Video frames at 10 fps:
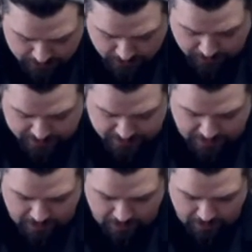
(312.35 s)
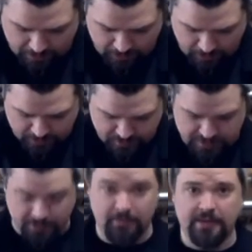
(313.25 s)
I'm going to tear out my bowl, which means
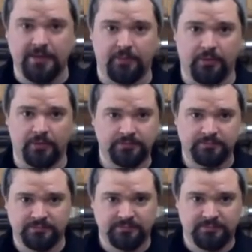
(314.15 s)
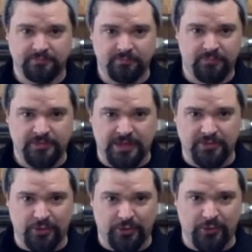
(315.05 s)
I'm going to make the bowl say
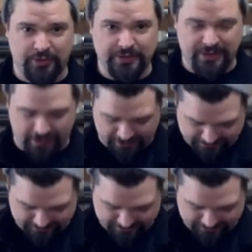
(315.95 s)
0 on the scale,